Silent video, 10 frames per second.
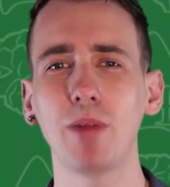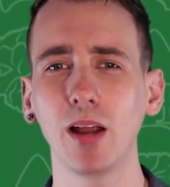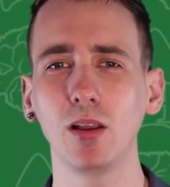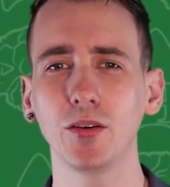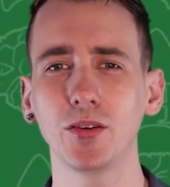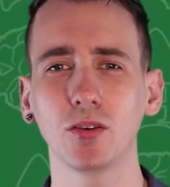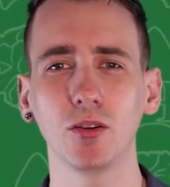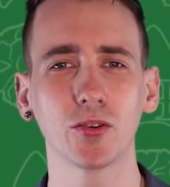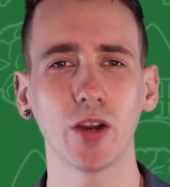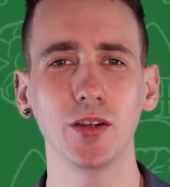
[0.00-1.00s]

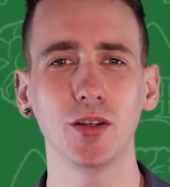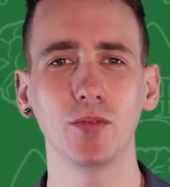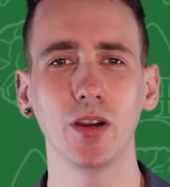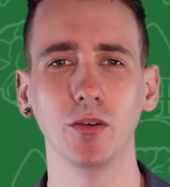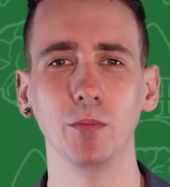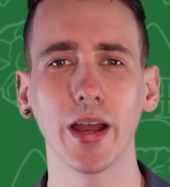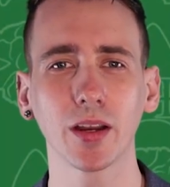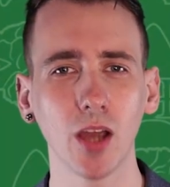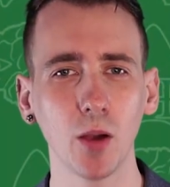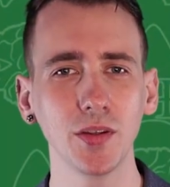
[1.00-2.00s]
biological ultradian rhythm
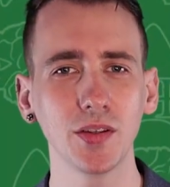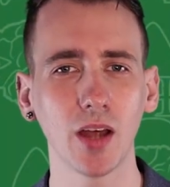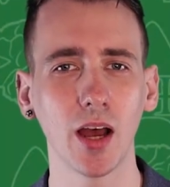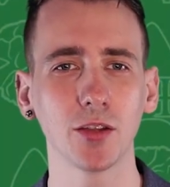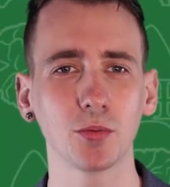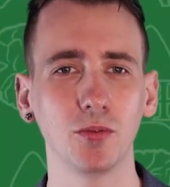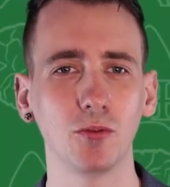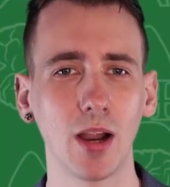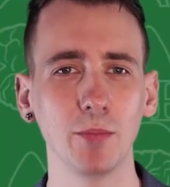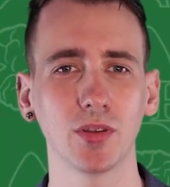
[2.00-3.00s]
that coincides with
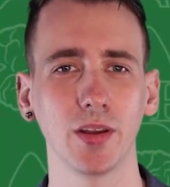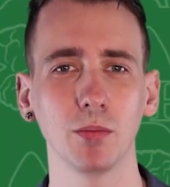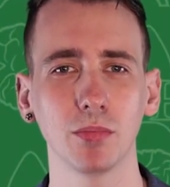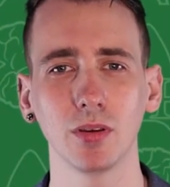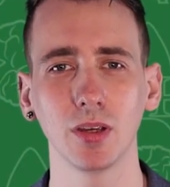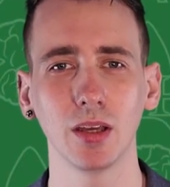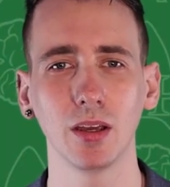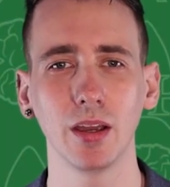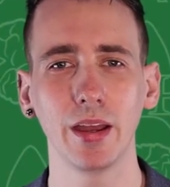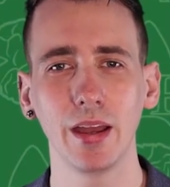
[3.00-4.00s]
REM sleep.
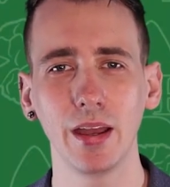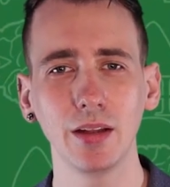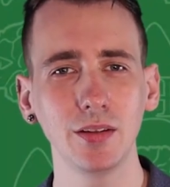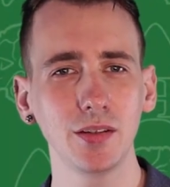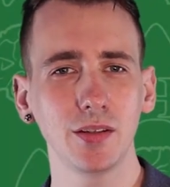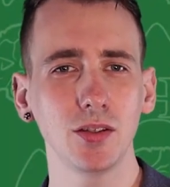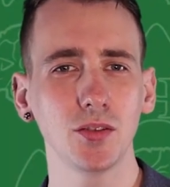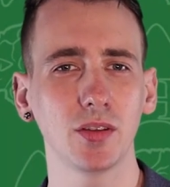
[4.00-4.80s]
In this stage of